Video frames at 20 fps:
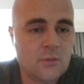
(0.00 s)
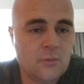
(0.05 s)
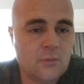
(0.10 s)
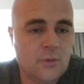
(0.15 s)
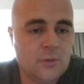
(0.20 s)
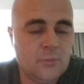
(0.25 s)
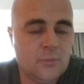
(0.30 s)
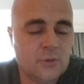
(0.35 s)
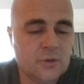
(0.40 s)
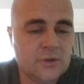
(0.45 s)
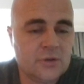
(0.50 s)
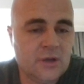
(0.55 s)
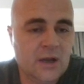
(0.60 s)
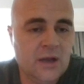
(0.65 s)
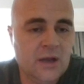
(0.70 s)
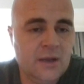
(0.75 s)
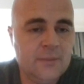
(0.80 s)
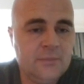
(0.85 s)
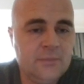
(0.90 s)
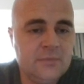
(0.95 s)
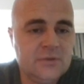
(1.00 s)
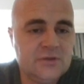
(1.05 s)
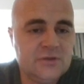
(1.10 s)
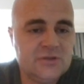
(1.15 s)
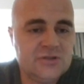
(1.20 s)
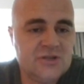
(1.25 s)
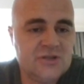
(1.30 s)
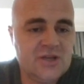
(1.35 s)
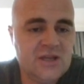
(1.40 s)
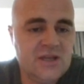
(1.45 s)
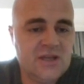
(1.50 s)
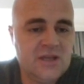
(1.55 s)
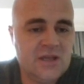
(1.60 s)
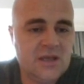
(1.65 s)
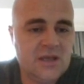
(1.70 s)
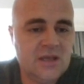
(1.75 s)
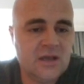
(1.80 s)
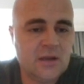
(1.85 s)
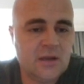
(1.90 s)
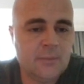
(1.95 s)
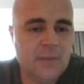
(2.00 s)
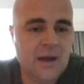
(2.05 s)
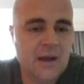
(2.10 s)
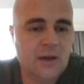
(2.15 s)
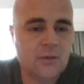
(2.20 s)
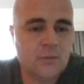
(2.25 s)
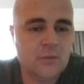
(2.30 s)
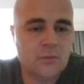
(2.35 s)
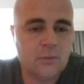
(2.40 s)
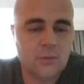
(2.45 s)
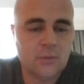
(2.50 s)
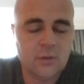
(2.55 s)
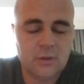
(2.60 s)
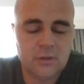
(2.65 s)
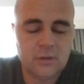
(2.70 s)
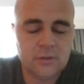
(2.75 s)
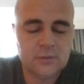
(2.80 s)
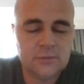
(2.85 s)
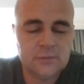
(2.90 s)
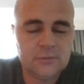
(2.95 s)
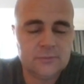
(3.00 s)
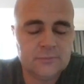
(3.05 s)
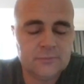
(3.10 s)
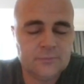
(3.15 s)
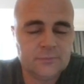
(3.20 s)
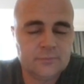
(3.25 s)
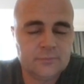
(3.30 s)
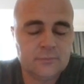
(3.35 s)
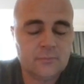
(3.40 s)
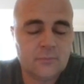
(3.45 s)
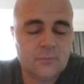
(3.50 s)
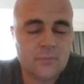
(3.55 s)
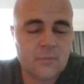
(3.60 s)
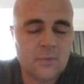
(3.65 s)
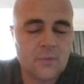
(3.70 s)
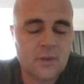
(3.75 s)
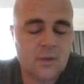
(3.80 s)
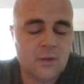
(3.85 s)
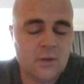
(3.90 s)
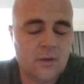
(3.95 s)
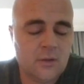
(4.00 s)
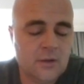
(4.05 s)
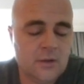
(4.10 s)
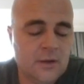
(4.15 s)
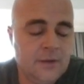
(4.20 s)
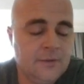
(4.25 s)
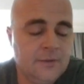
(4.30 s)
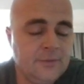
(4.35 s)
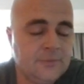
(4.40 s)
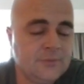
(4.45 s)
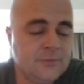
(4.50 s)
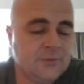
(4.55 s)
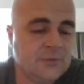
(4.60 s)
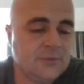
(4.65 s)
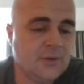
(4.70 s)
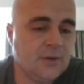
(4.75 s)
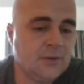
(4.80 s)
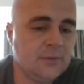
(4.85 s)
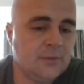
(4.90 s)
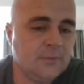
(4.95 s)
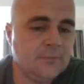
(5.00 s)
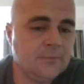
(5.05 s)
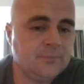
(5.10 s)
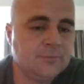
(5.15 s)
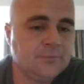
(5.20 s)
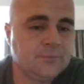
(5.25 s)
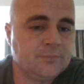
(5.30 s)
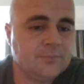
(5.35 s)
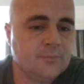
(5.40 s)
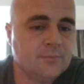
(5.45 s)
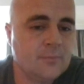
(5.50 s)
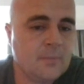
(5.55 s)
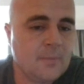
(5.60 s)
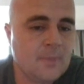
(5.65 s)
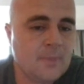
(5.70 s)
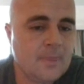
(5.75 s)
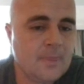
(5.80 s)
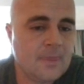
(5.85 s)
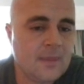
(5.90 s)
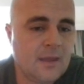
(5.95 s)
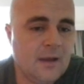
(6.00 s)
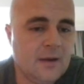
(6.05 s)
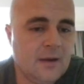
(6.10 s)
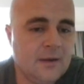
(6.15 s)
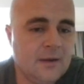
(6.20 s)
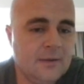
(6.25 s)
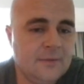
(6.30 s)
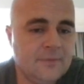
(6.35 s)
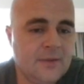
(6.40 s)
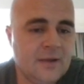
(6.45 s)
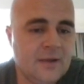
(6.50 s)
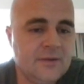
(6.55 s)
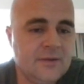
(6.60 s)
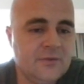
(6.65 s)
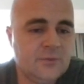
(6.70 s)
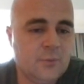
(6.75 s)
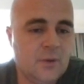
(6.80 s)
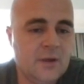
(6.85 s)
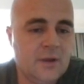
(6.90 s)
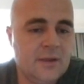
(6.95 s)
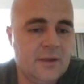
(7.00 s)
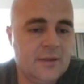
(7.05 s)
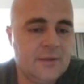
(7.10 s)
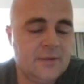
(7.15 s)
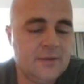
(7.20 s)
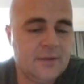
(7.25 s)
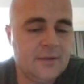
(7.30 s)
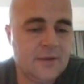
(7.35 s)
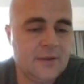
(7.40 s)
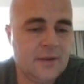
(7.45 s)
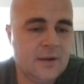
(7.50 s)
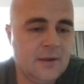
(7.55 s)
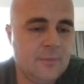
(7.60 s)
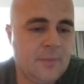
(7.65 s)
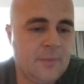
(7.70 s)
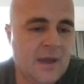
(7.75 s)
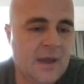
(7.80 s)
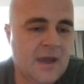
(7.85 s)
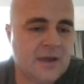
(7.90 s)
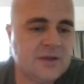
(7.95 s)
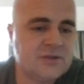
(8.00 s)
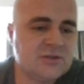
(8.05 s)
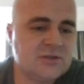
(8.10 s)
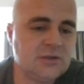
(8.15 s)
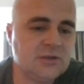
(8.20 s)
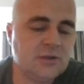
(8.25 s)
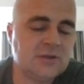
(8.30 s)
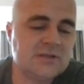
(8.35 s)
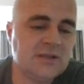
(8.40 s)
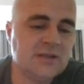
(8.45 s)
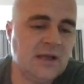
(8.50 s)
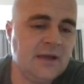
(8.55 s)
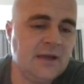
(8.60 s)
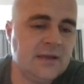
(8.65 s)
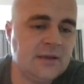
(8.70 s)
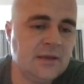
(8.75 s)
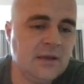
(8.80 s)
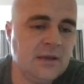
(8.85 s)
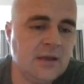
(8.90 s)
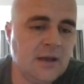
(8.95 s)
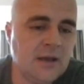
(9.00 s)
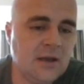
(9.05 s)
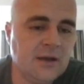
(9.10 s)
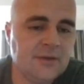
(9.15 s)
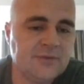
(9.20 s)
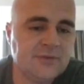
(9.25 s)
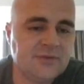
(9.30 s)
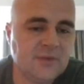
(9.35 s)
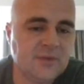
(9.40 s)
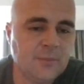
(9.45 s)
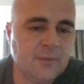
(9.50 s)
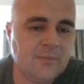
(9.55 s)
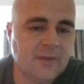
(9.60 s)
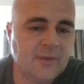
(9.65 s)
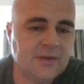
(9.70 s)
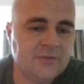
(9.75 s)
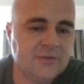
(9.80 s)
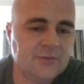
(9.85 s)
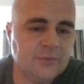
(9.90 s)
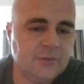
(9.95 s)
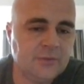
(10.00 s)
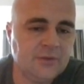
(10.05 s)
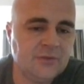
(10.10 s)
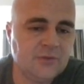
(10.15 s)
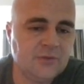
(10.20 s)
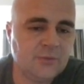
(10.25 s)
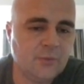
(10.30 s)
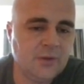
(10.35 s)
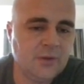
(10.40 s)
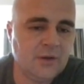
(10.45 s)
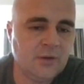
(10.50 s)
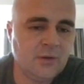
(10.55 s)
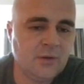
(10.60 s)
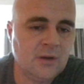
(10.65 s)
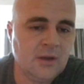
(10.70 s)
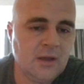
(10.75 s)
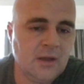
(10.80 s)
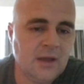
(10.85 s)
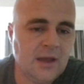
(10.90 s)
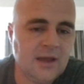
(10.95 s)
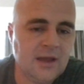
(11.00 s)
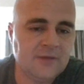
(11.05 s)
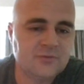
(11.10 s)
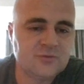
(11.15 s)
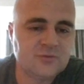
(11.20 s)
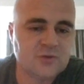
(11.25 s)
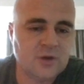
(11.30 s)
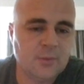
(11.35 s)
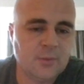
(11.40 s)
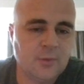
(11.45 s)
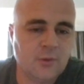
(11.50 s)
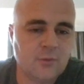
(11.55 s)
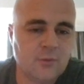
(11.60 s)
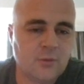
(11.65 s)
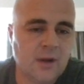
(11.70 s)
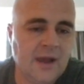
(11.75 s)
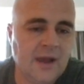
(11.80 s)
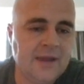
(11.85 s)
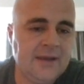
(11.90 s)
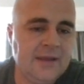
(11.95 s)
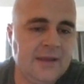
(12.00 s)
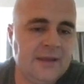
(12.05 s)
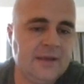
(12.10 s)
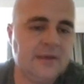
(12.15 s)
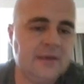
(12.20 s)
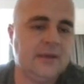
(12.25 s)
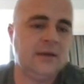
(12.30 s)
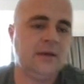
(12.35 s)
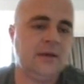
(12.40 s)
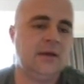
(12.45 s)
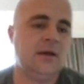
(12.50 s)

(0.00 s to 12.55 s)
One more time. Ji iga bao guo. All right, so that is what a package looks like. Some of my students will have trouble writing